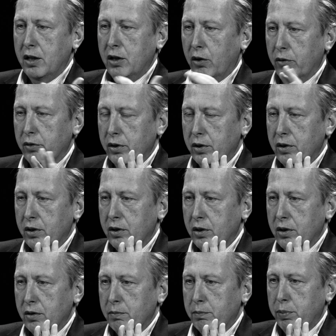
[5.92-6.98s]
You
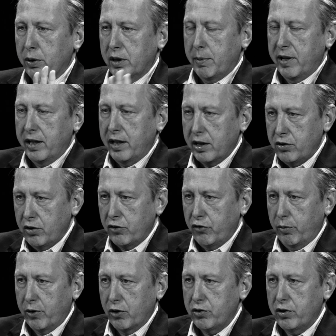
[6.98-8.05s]
don't put them at a distance
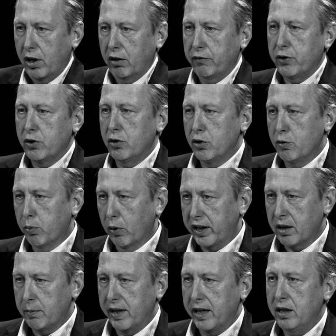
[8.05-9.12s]
from yourself. You bring
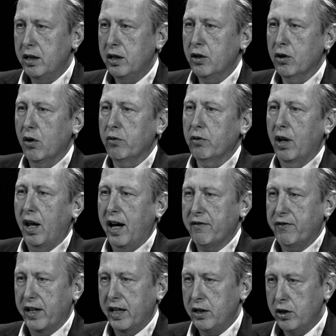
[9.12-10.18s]
them into your own
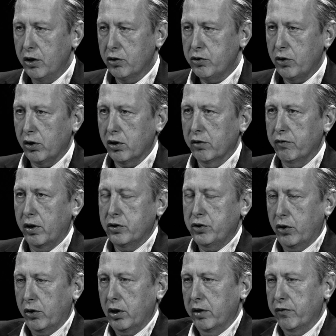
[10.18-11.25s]
life and into your
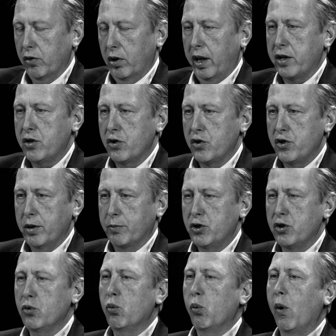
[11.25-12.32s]
circle of relationships.
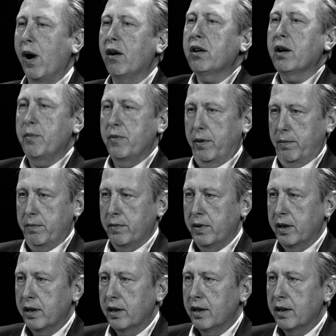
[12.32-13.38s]
You welcome
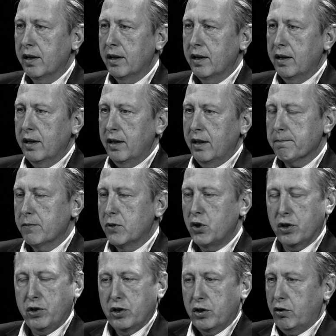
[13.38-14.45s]
them,
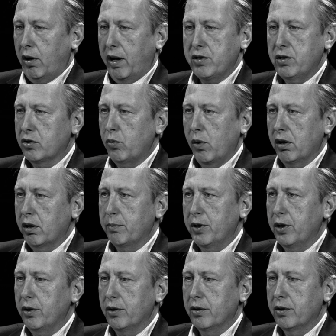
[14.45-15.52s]
just as Christ has welcomed
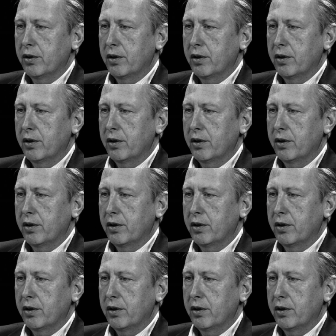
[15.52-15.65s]
you.